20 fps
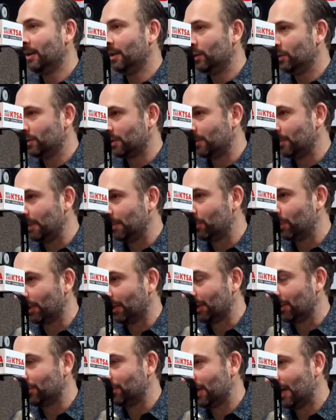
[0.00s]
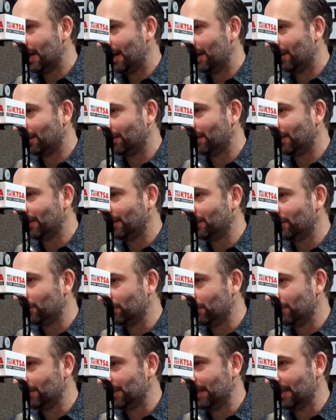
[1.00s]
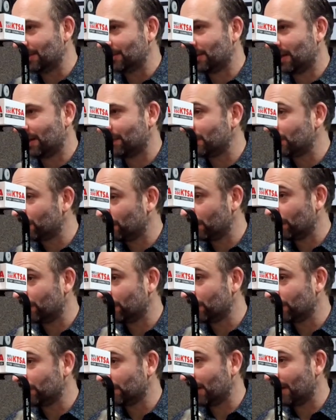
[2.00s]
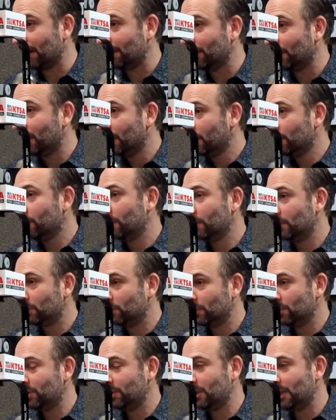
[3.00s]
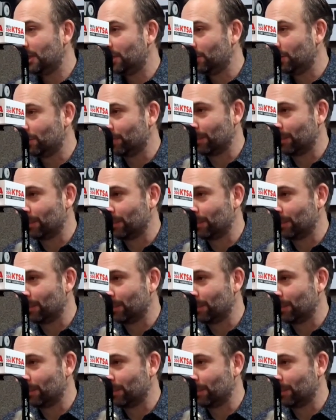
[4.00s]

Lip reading: who's going to be bringing a child to the dentist office for the first time? What should they do to